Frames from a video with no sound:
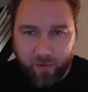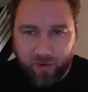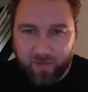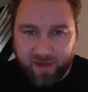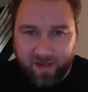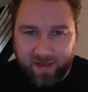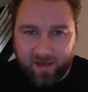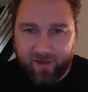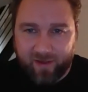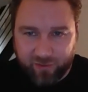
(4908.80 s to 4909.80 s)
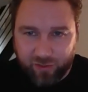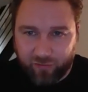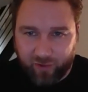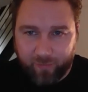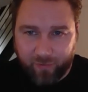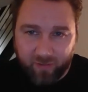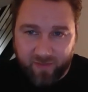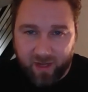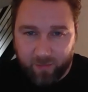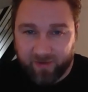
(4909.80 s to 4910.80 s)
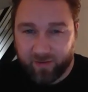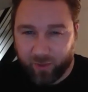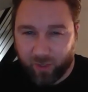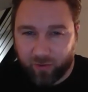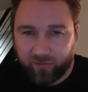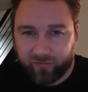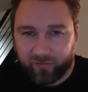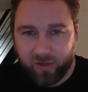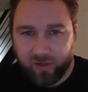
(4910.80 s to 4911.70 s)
put them in the, if I had to choose, I'd put them in the limited box.